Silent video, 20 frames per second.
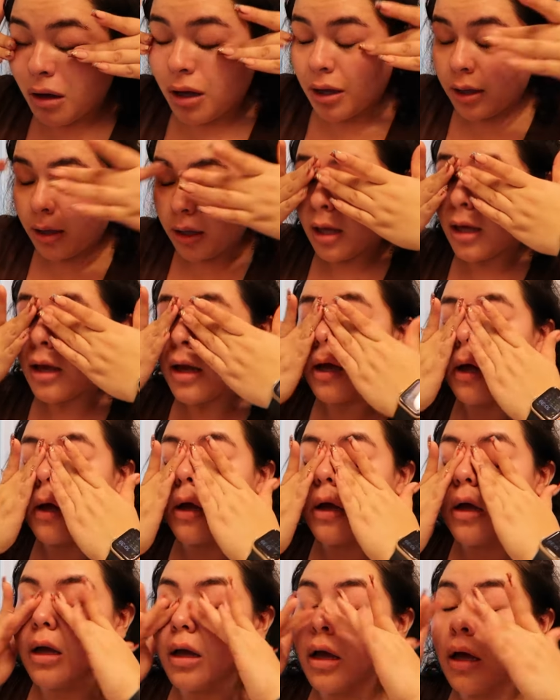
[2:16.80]
and
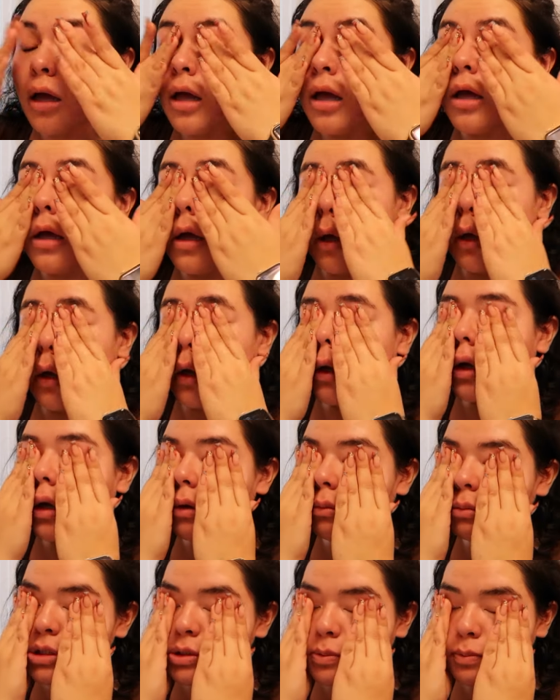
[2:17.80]
yeah, I
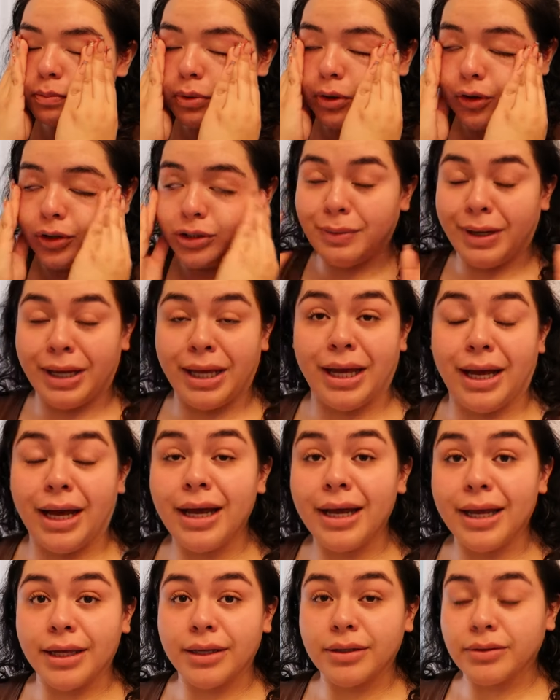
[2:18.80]
almost poked my
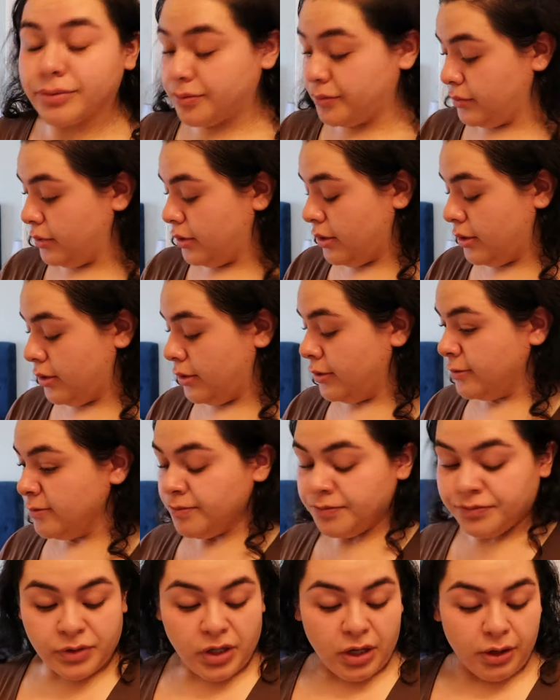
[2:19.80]
eye.
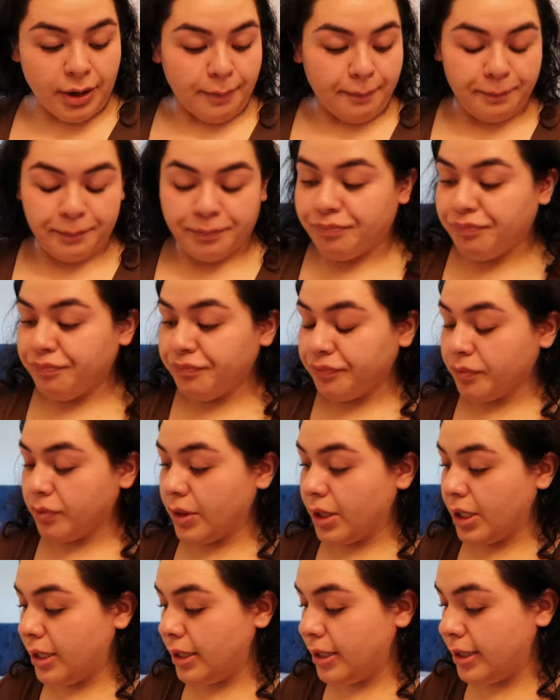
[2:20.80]
Okay,
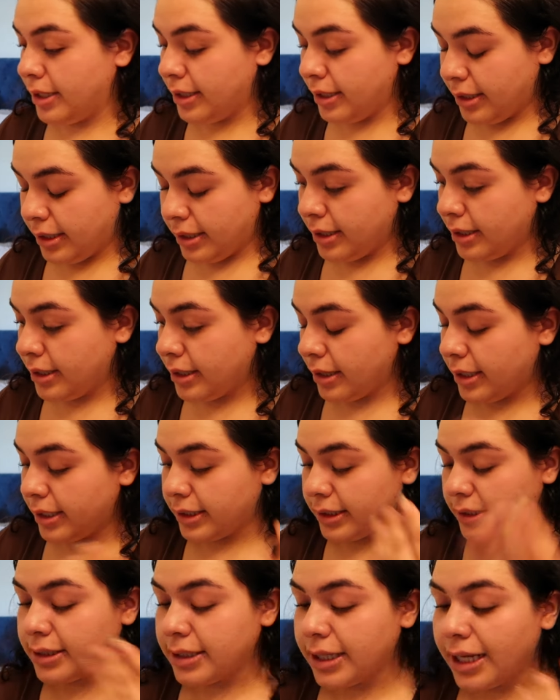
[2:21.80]

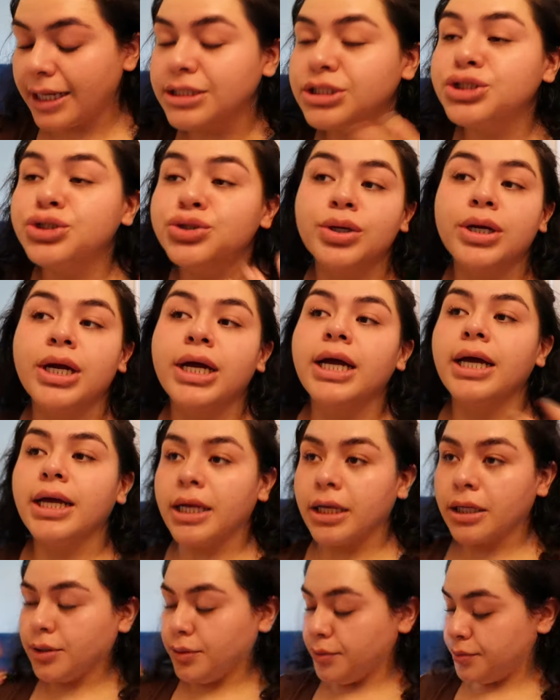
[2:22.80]
letting that dry,